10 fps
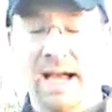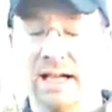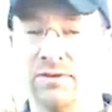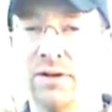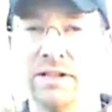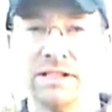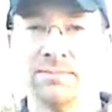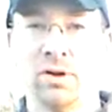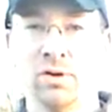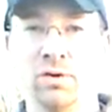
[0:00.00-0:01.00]
It's very
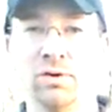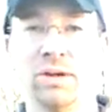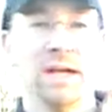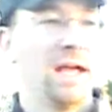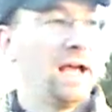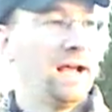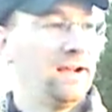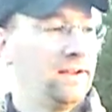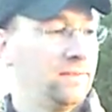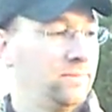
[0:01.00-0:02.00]
smooth,
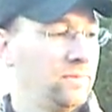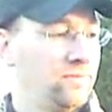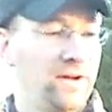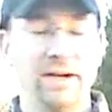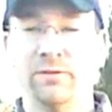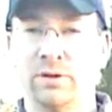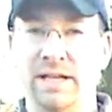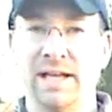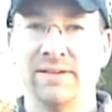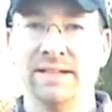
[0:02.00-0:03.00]
um, very
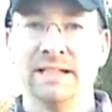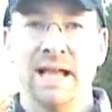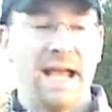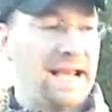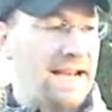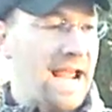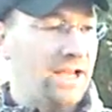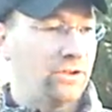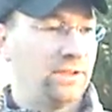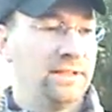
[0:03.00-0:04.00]
forgiving, and
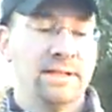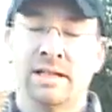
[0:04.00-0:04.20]
accurate.